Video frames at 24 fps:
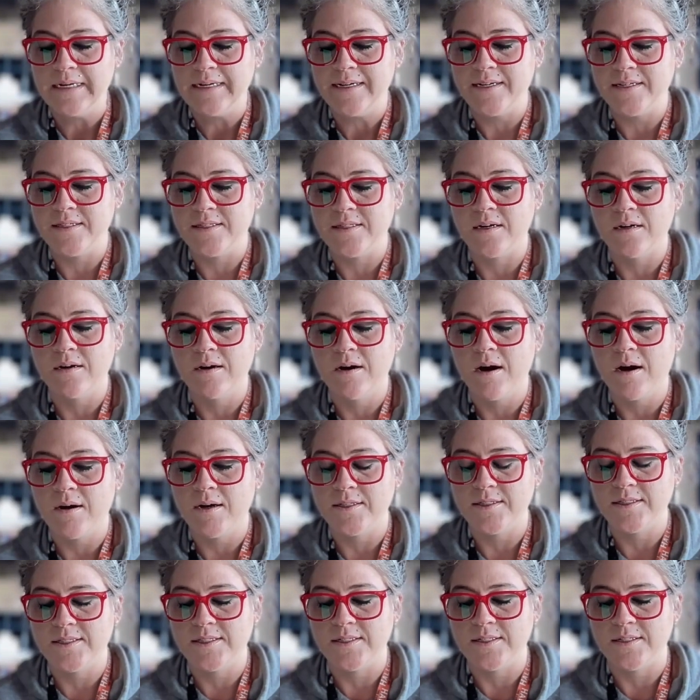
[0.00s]
is the
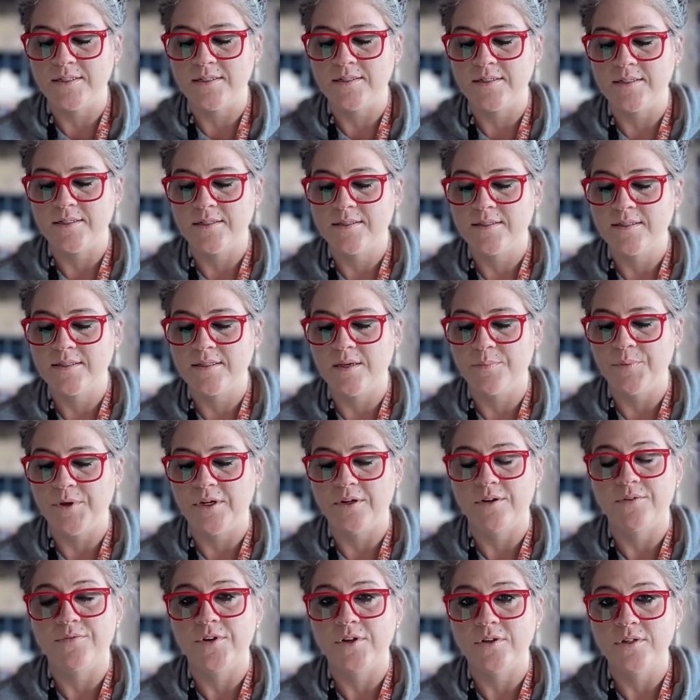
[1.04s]
constant slipping
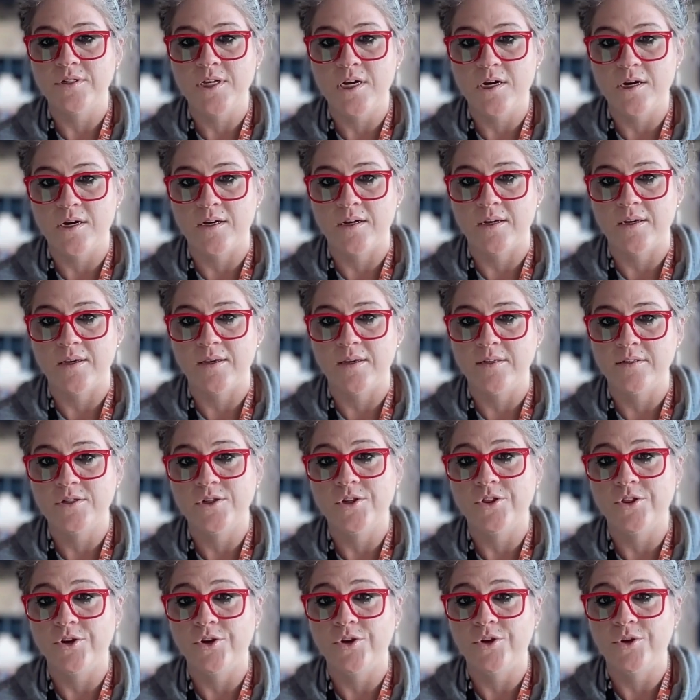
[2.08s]
of your tongue into
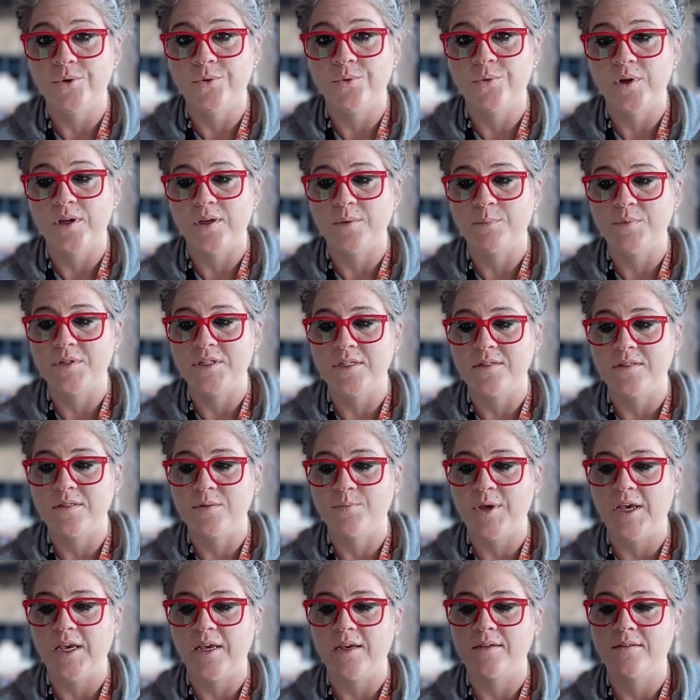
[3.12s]
the new empty
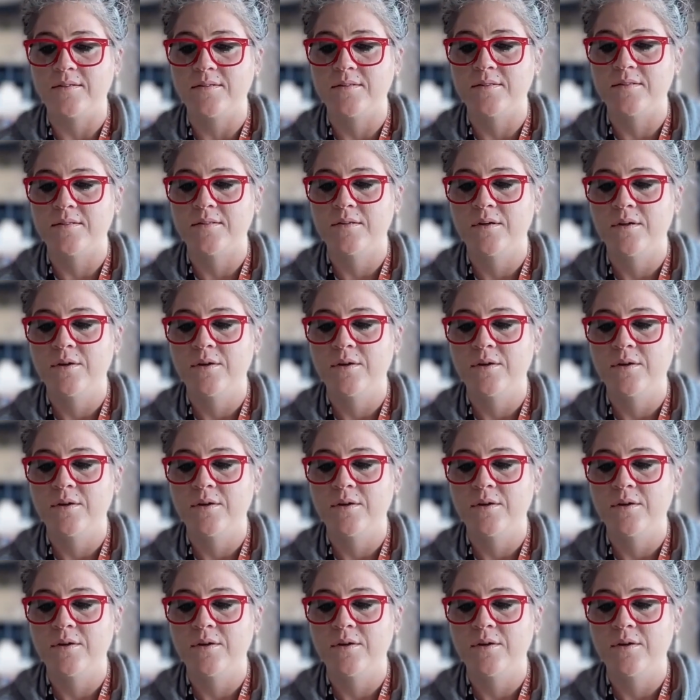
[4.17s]
space